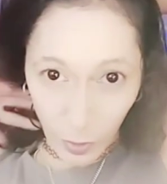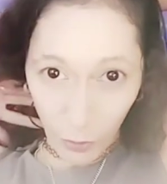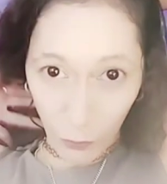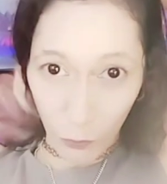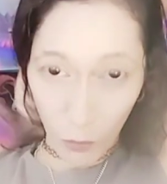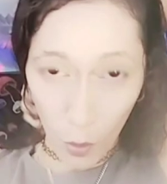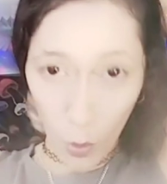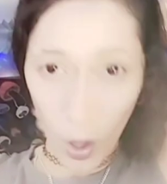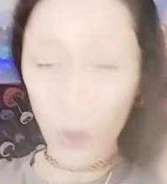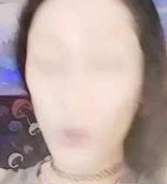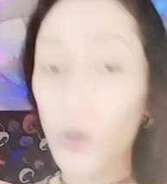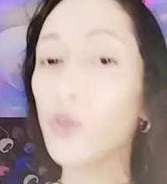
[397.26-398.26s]
Well,
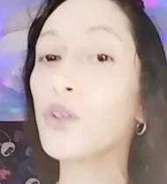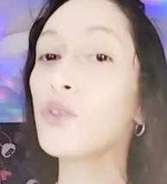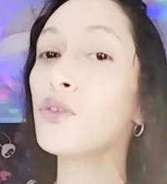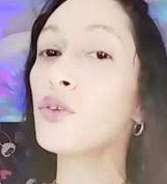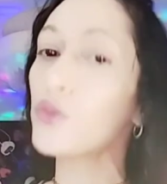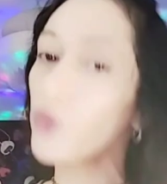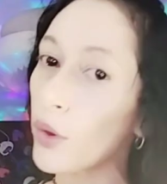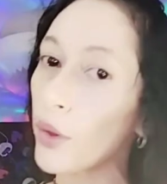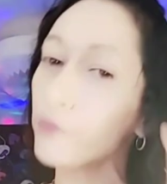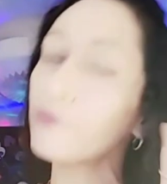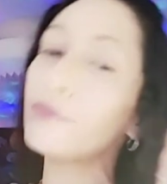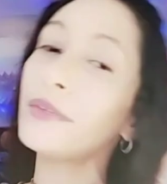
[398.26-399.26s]
no, no, no,
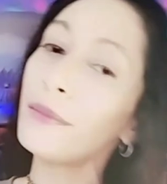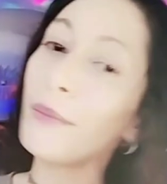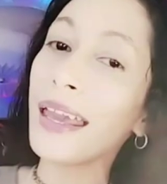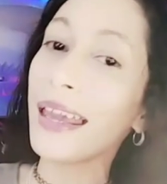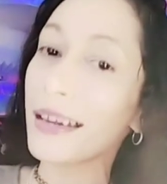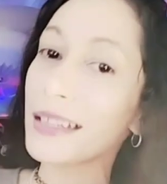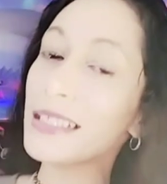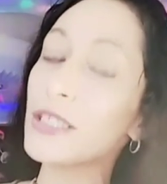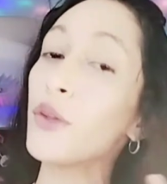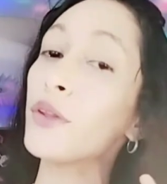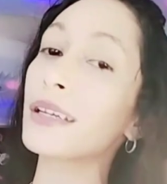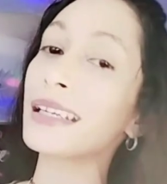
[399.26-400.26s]
no. My hair is
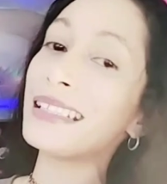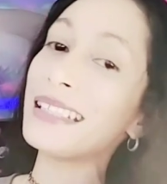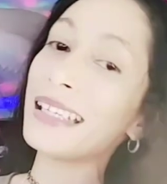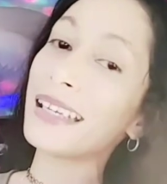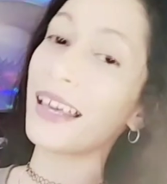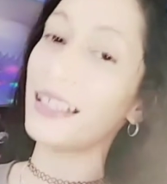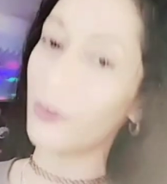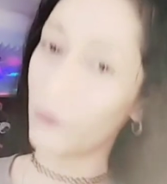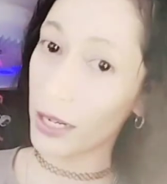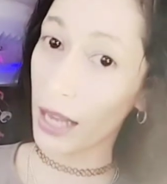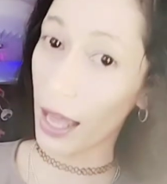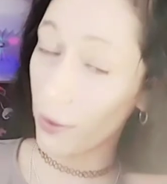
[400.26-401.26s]
already kind of
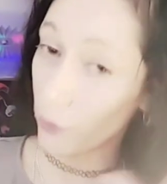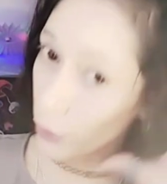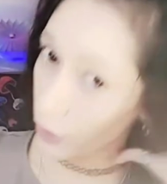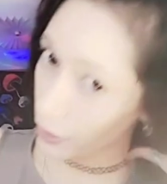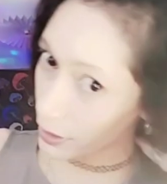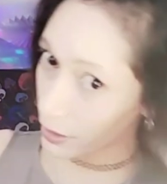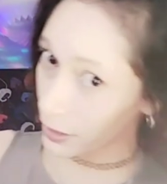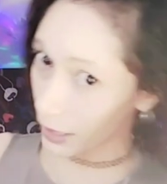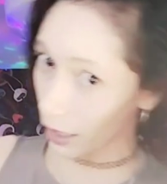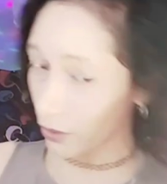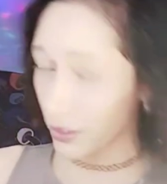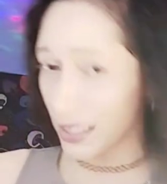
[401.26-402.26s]
dry. You could tell
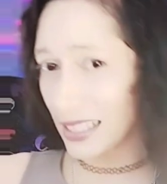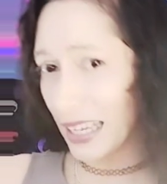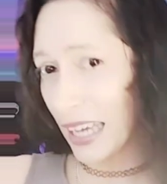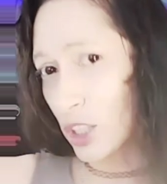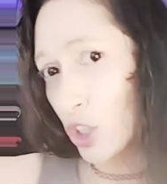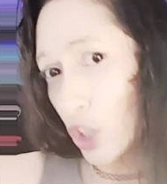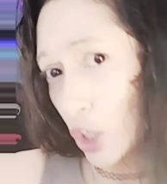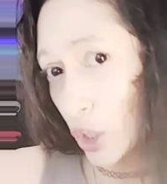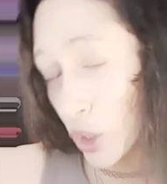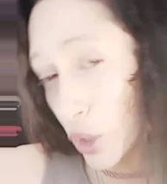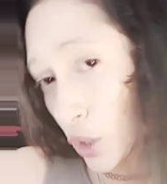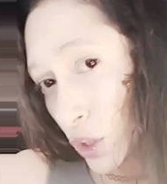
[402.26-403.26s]
the texture.
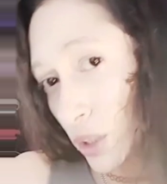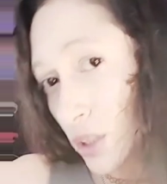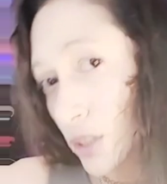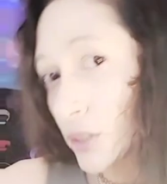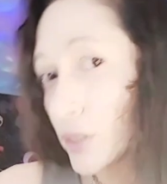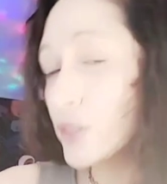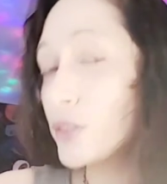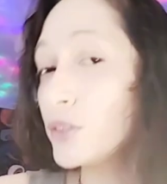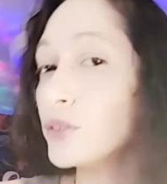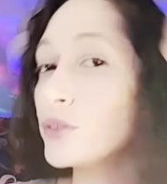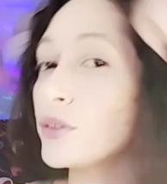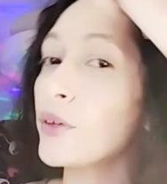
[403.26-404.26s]
You
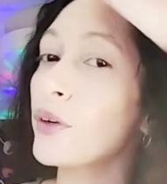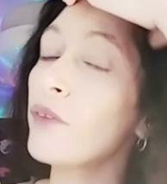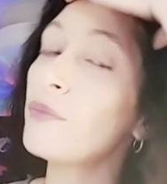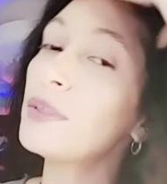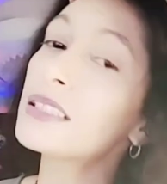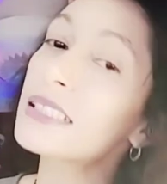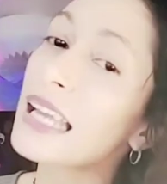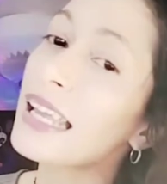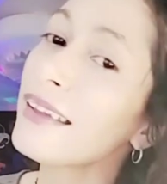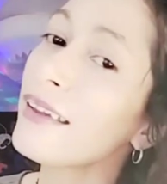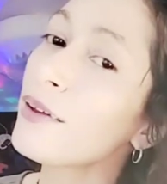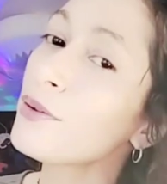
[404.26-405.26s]
know, I've been trying
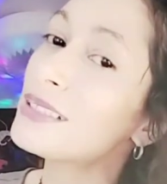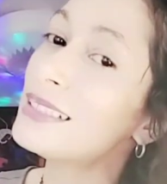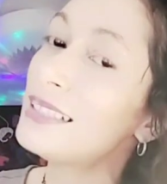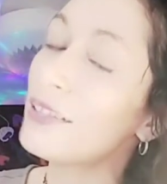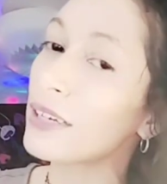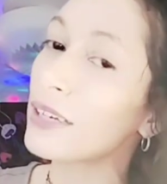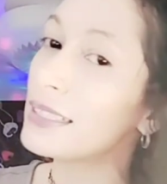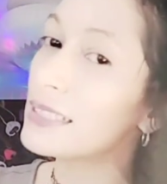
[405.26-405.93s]
out different